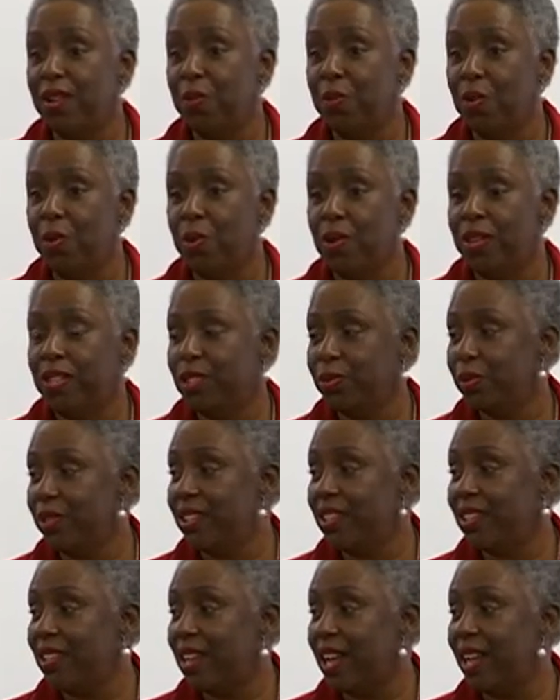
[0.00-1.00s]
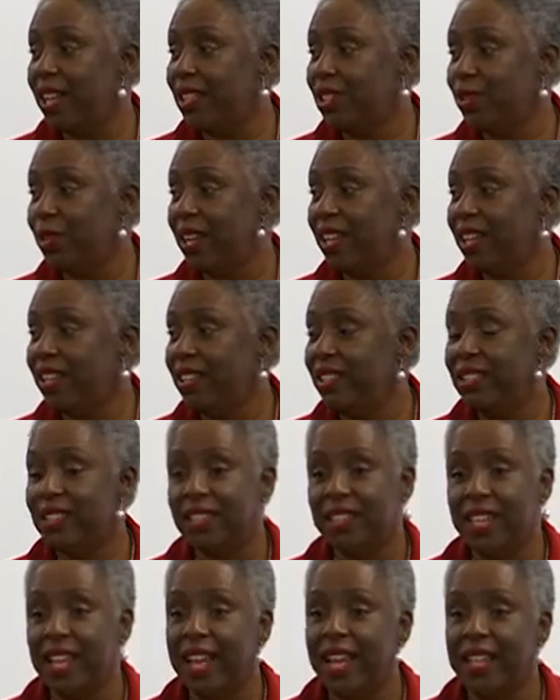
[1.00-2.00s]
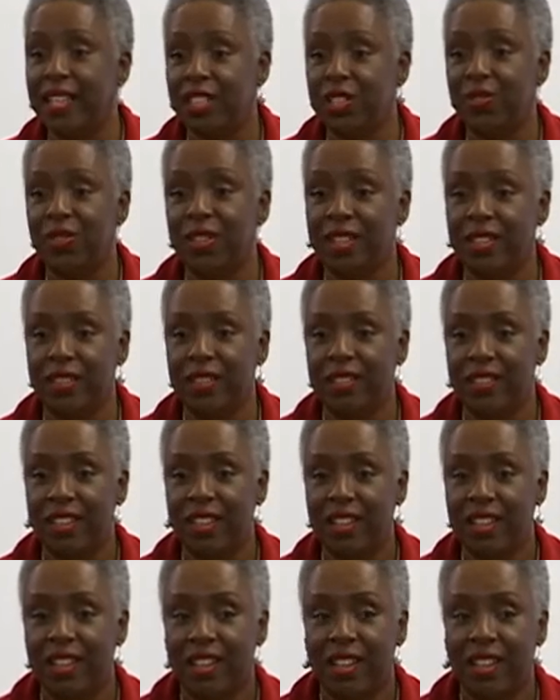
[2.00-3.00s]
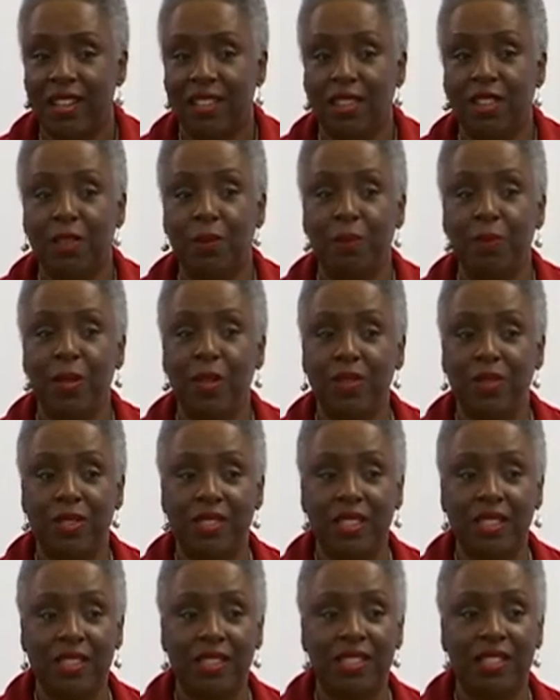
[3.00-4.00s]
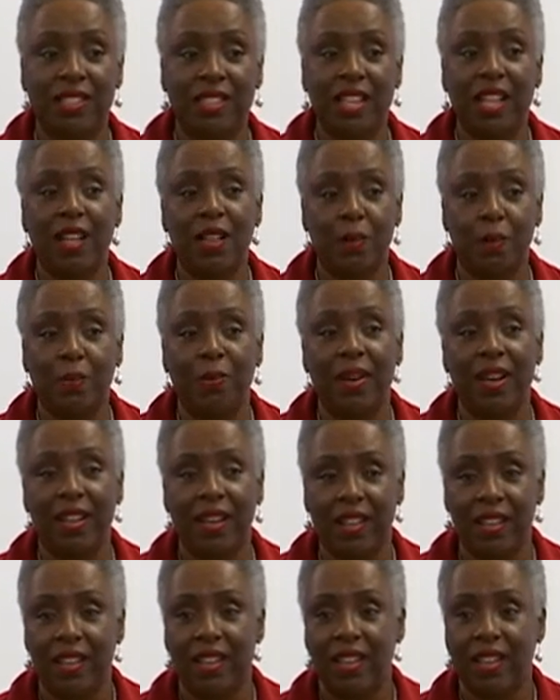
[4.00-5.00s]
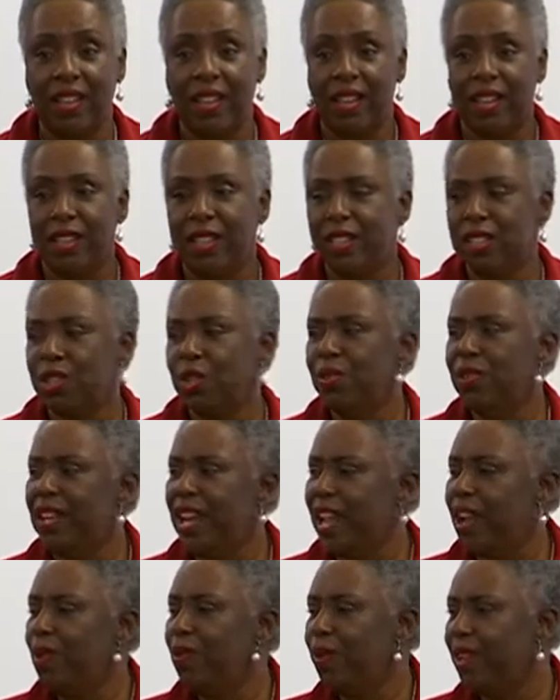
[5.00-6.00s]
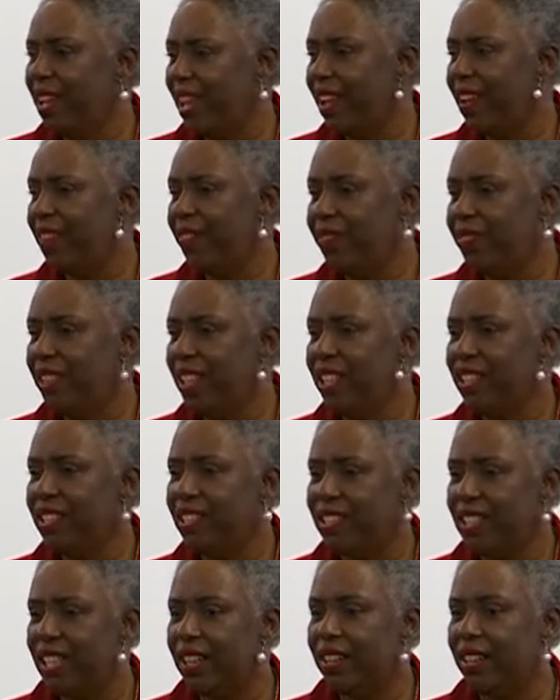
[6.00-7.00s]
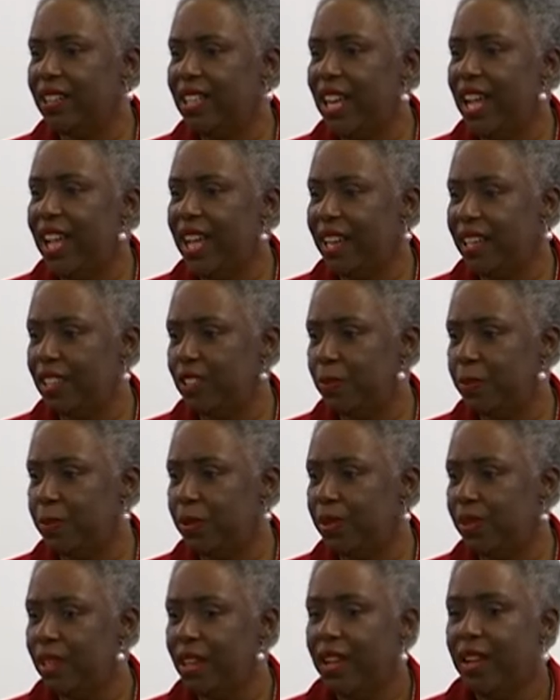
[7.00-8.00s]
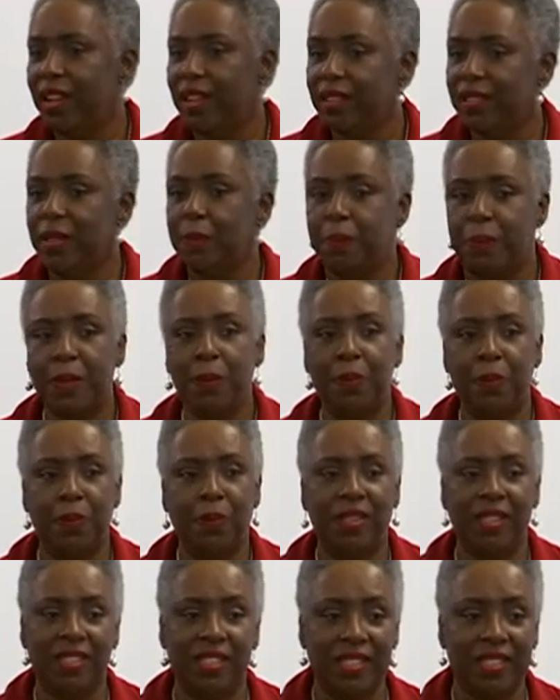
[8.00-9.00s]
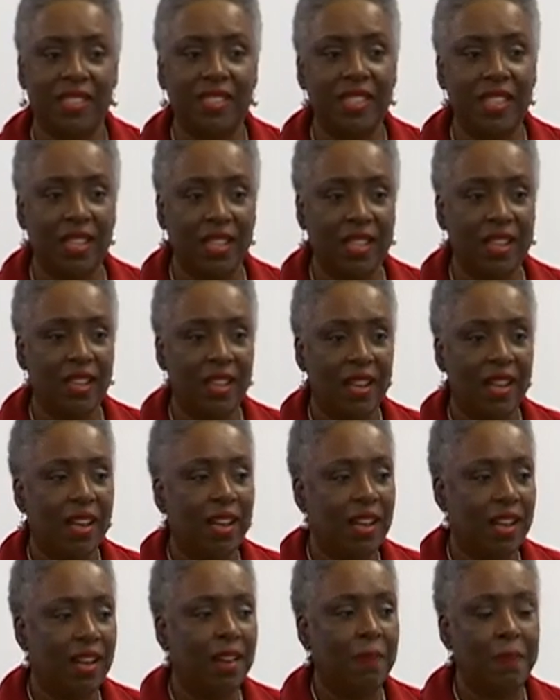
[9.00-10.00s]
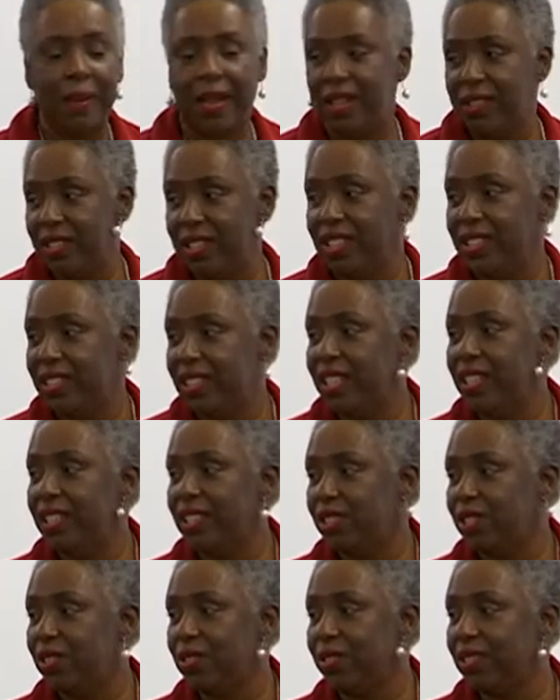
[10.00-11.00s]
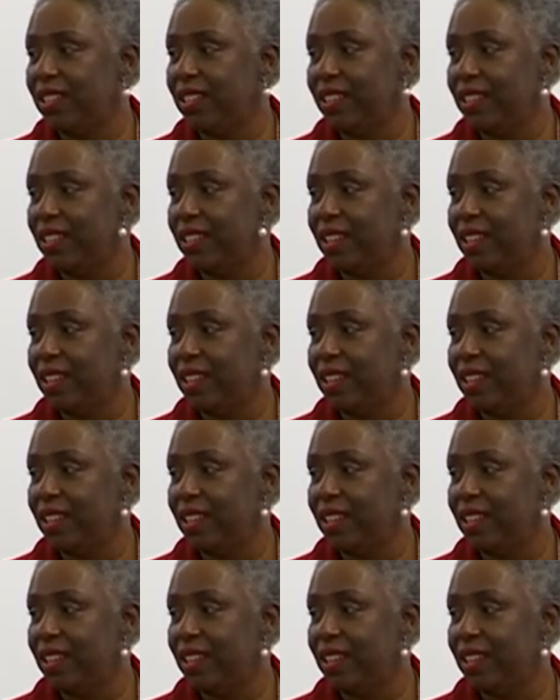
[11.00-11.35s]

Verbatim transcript: Awards with the Night Train to Nashville, the music celebrating. So now we have things that are tangible that people can see about this history.